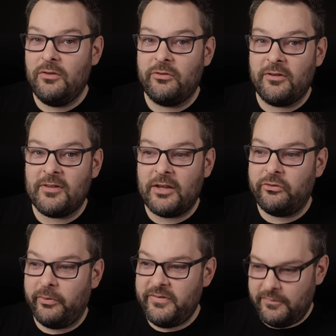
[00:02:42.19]
So the
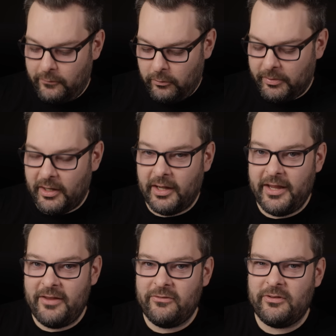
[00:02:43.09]
slash 24
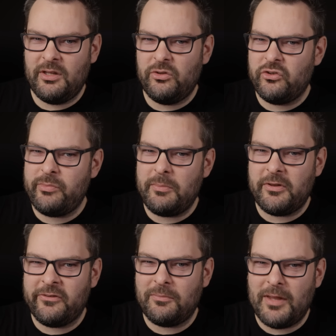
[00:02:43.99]
part is, do you remember
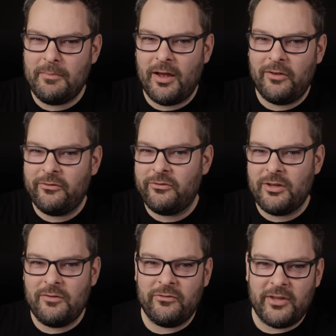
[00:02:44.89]
the subnet masks
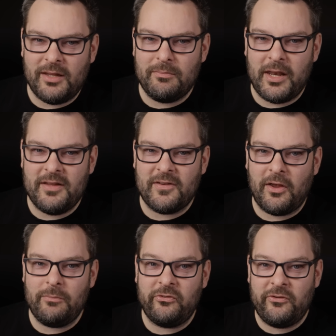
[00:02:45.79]
that you've seen many
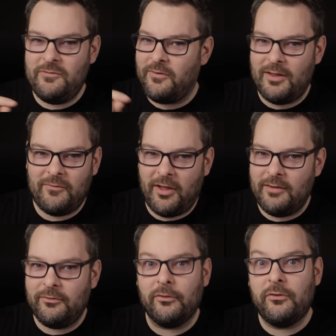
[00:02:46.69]
times?
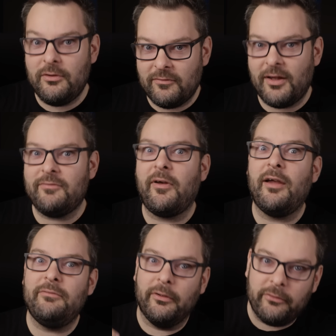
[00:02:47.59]

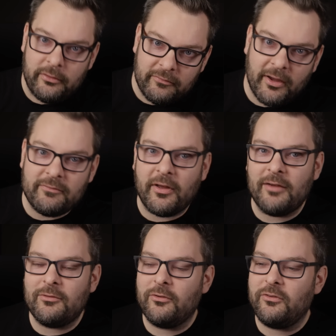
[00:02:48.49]

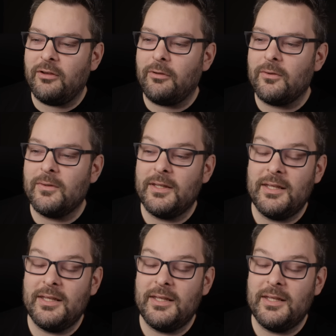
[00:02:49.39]
255.255.255.0.